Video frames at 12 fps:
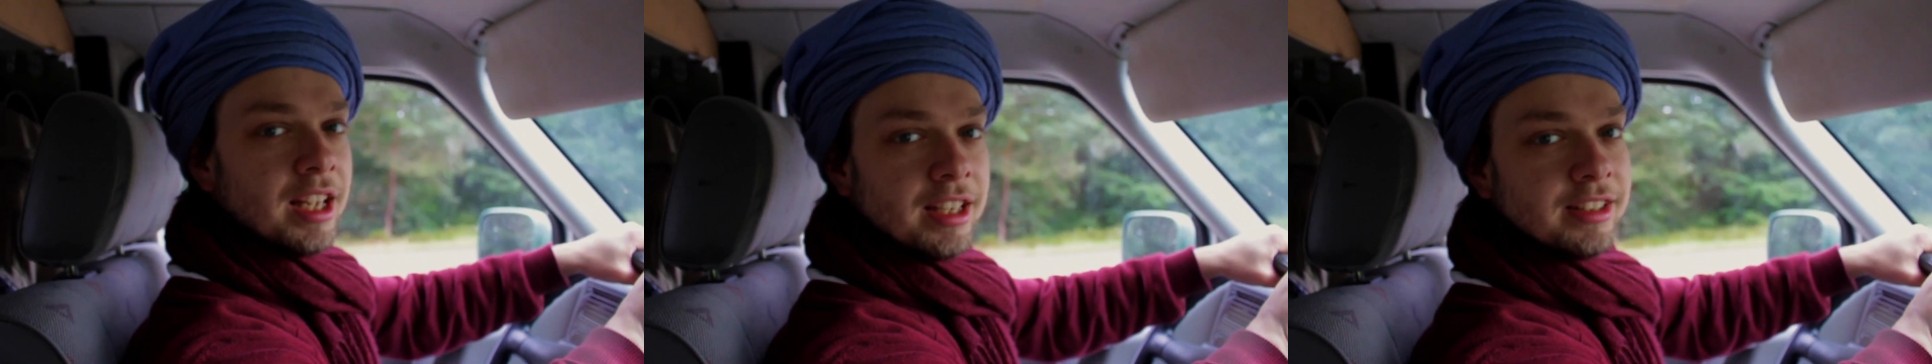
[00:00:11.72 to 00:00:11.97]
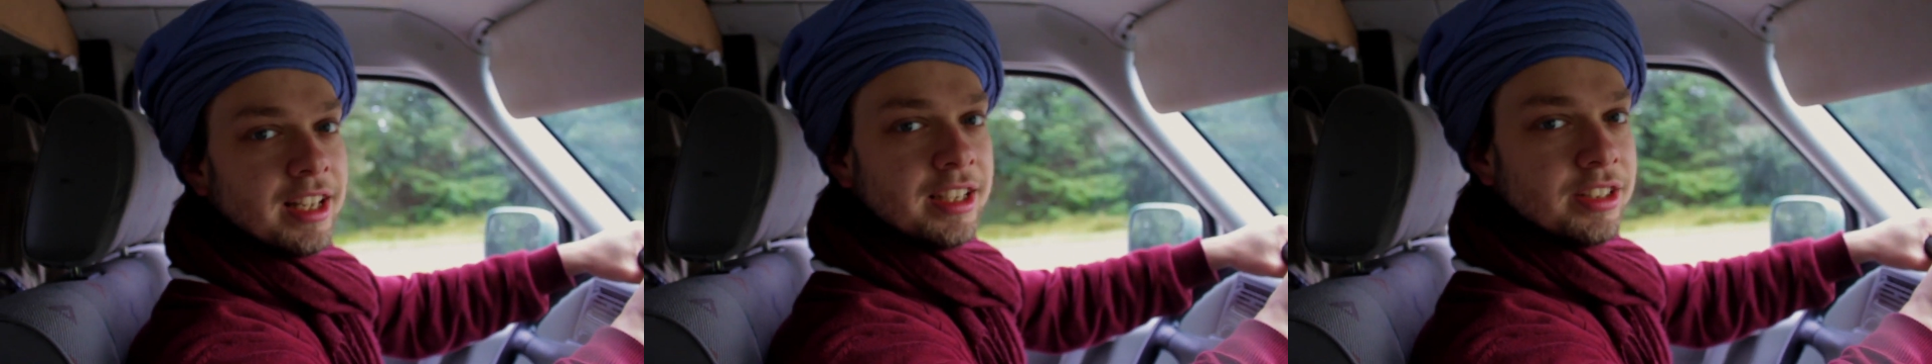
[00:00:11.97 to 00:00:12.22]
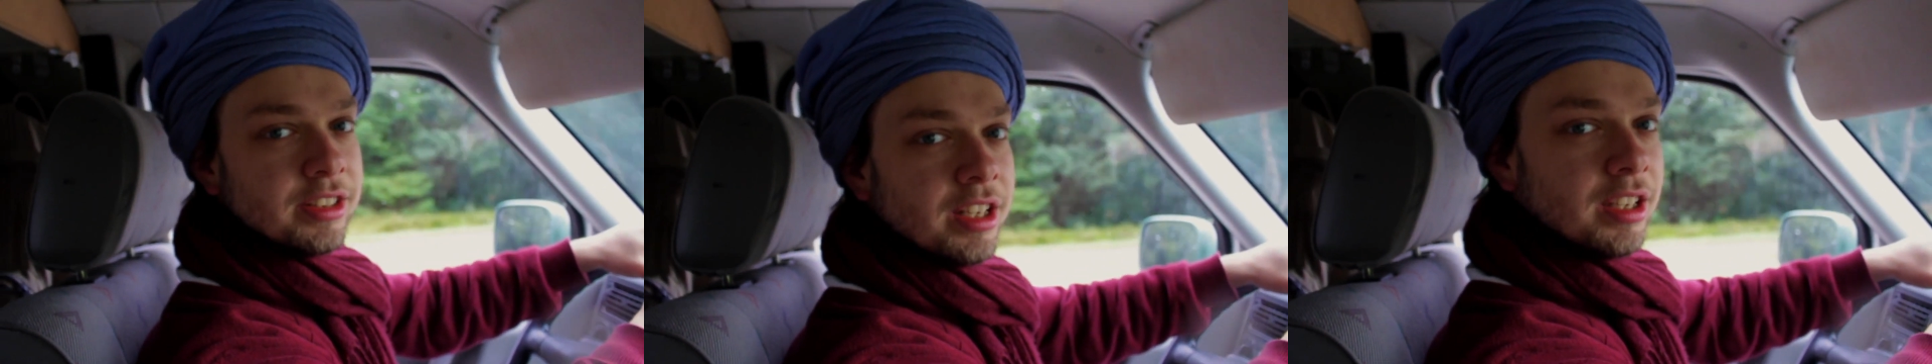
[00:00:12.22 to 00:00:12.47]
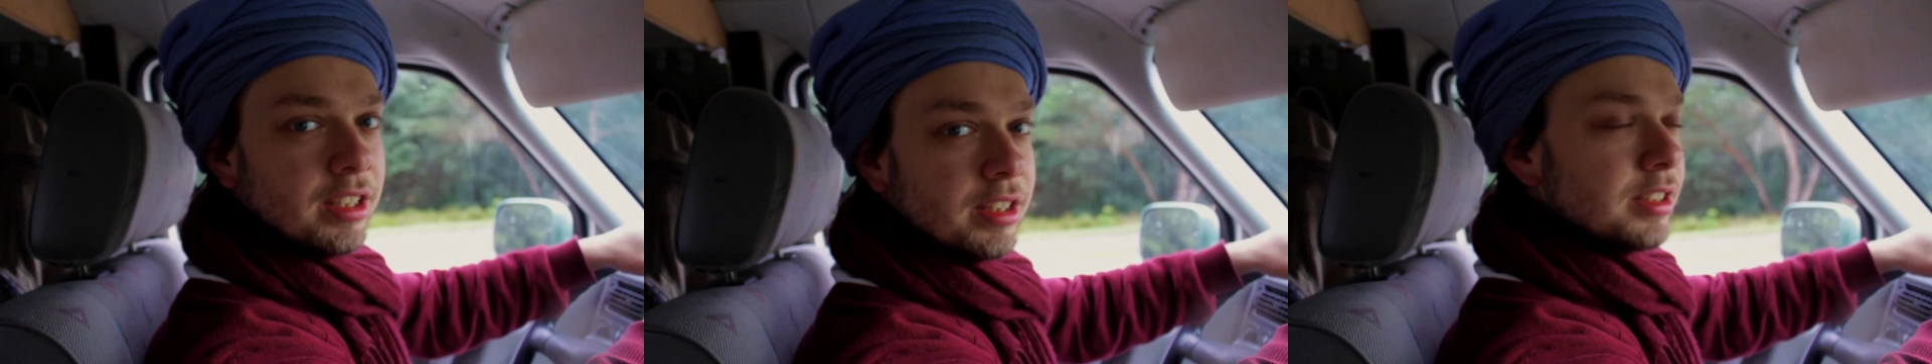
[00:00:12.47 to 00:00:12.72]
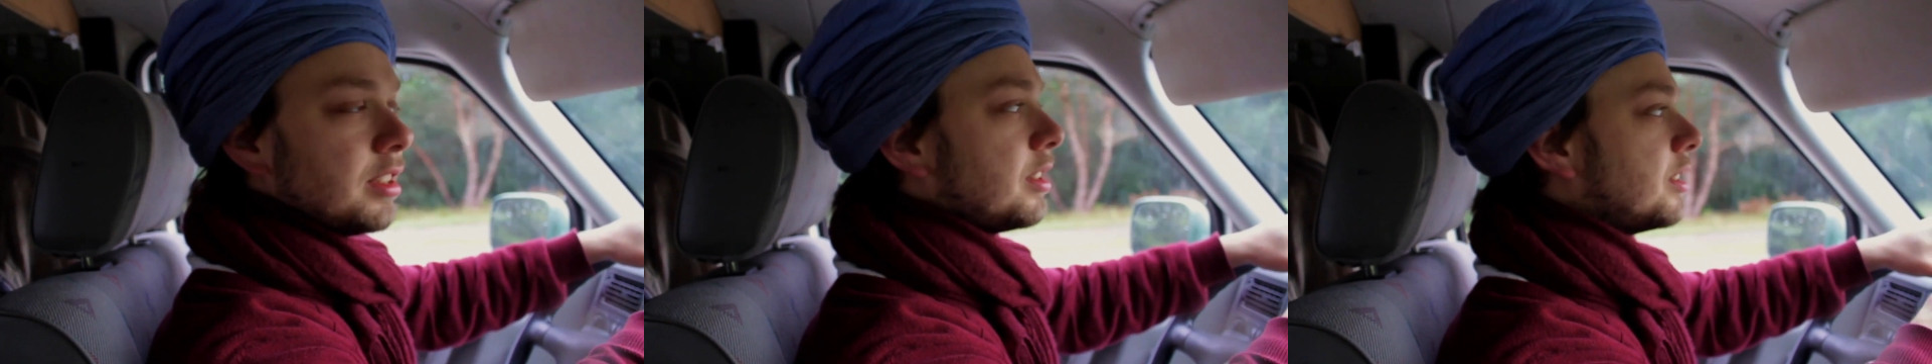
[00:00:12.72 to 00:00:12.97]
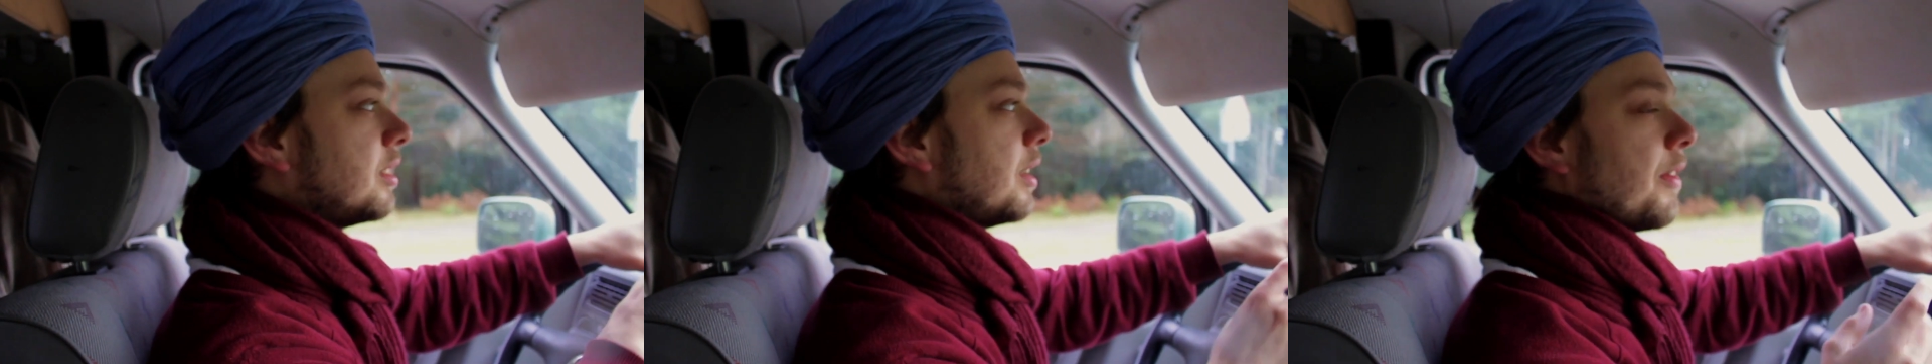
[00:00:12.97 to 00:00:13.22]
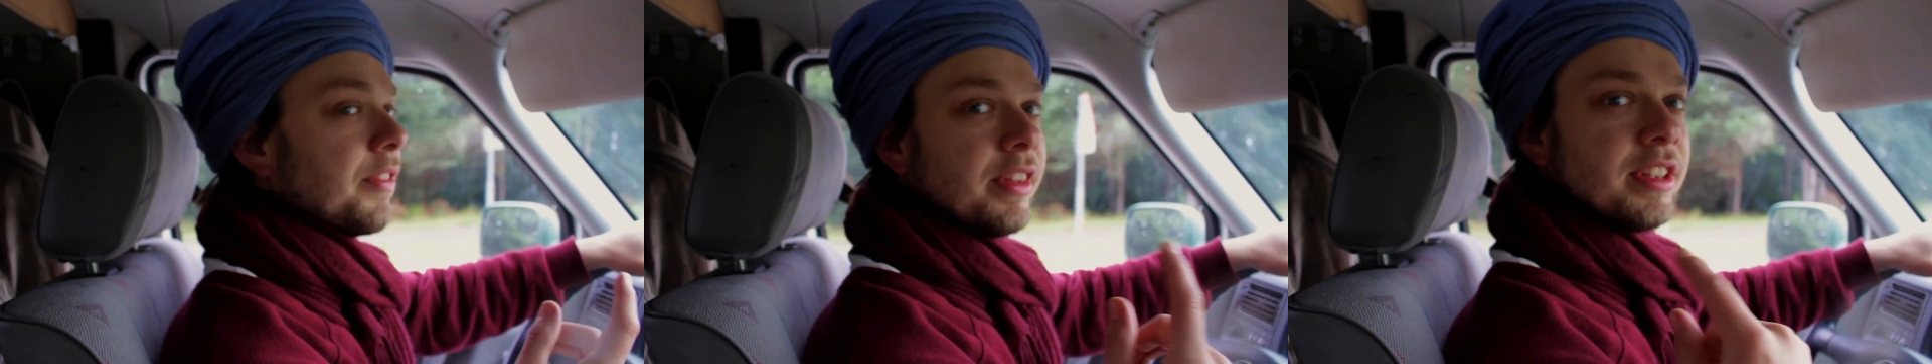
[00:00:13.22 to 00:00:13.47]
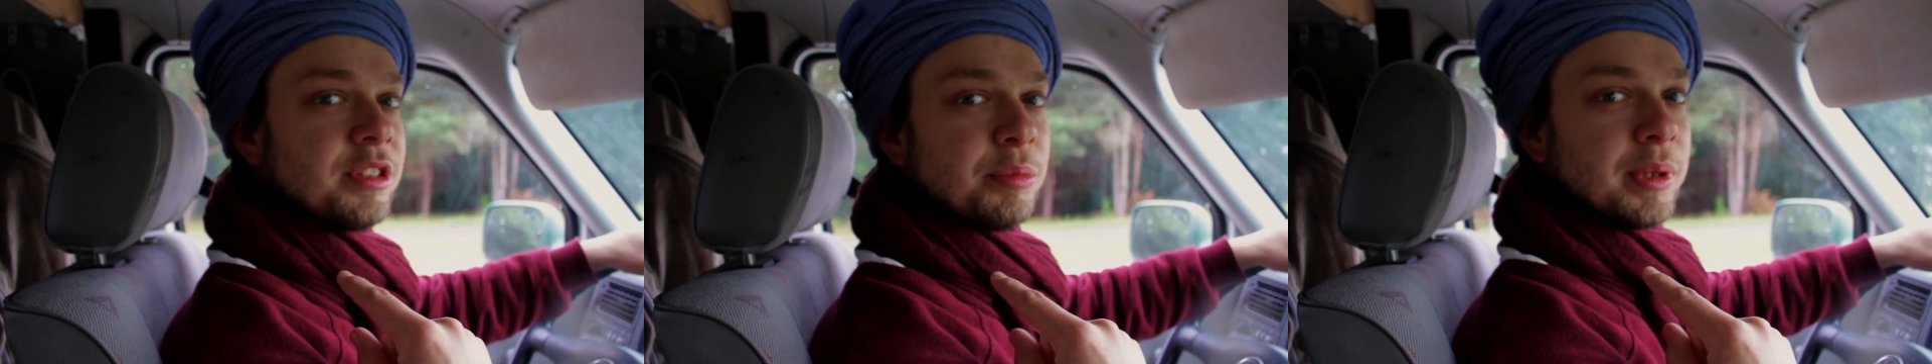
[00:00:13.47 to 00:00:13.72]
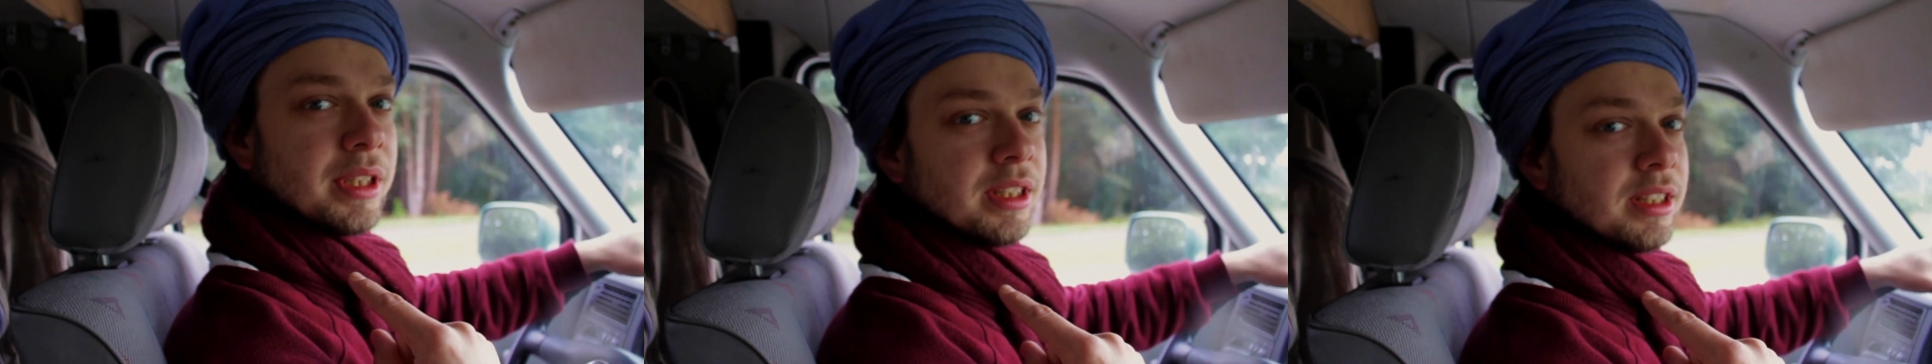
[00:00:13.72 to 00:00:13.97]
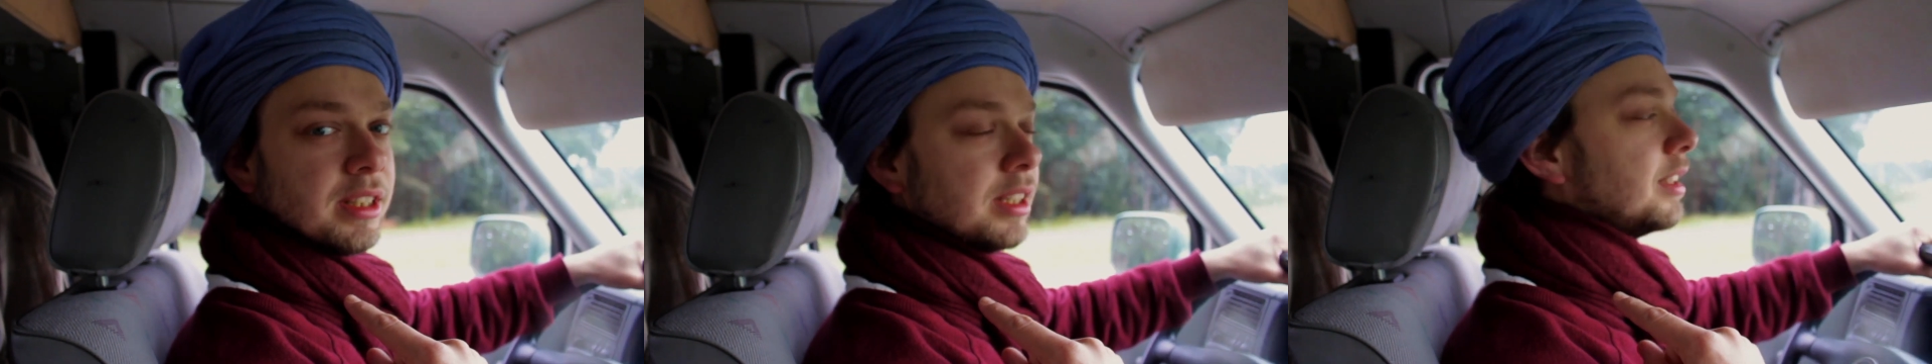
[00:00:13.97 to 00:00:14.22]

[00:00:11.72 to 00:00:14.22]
and Daniel Douglas, that's me.